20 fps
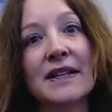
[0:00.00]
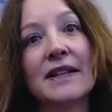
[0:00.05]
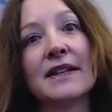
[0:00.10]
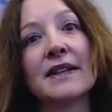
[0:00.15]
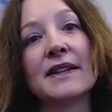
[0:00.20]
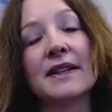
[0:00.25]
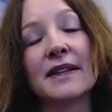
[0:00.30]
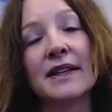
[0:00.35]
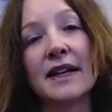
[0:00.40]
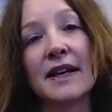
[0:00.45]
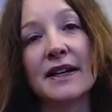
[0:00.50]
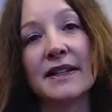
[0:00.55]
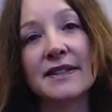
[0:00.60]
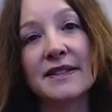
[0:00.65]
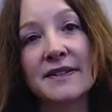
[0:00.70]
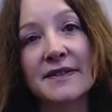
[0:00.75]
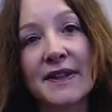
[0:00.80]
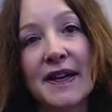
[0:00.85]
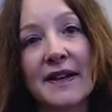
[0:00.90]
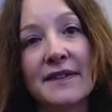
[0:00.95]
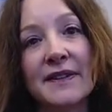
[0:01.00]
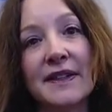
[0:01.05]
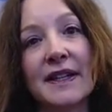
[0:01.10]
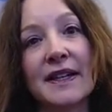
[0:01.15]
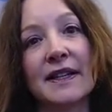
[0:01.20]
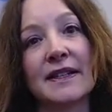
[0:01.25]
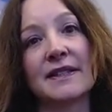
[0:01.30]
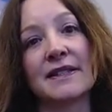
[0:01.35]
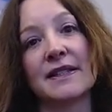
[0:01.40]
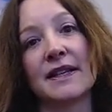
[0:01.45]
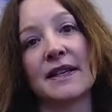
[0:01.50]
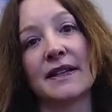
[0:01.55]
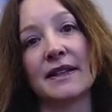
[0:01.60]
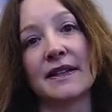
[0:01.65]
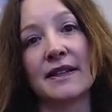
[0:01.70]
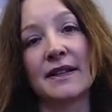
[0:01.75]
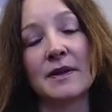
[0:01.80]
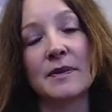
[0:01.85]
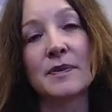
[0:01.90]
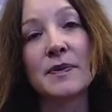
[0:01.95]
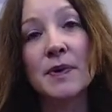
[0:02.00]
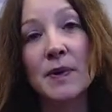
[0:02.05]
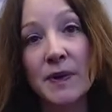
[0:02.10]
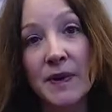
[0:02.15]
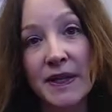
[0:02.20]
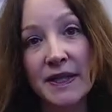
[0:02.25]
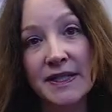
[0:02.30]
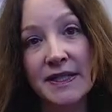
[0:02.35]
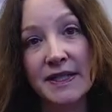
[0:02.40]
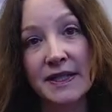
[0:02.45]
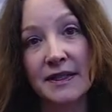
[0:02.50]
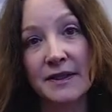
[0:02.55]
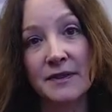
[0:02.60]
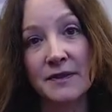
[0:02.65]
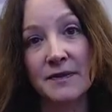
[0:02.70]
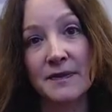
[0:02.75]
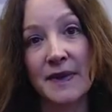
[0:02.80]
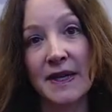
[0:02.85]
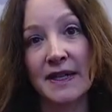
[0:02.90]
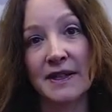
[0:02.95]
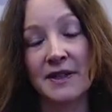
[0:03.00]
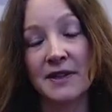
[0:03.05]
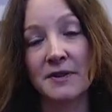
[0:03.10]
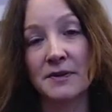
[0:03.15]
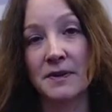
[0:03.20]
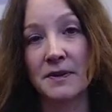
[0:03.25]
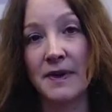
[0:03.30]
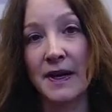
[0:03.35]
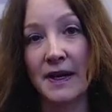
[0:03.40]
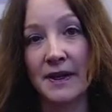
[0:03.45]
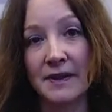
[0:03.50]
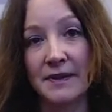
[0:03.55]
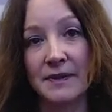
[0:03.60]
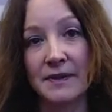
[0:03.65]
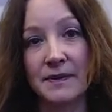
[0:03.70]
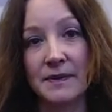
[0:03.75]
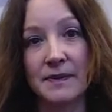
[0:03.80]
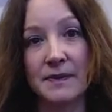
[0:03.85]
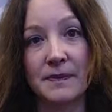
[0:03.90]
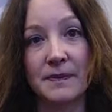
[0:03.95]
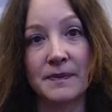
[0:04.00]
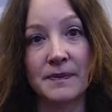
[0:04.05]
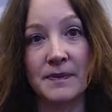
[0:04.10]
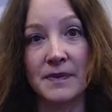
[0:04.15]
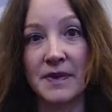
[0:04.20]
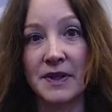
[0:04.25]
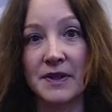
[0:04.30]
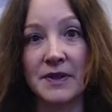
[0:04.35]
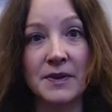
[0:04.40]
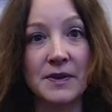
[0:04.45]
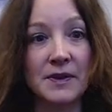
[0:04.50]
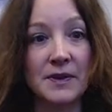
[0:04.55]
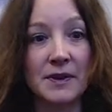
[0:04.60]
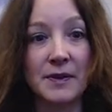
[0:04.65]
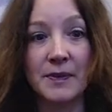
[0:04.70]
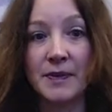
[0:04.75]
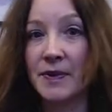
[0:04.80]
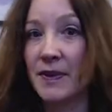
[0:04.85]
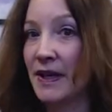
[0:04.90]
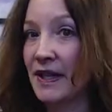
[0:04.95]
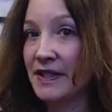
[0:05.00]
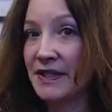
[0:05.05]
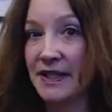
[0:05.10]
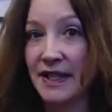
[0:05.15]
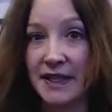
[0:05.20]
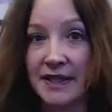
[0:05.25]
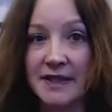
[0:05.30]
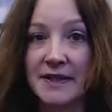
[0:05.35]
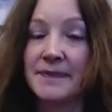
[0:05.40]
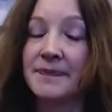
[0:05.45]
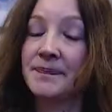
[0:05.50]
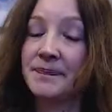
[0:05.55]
the kinds of evidence and the points that you've made throughout the whole project?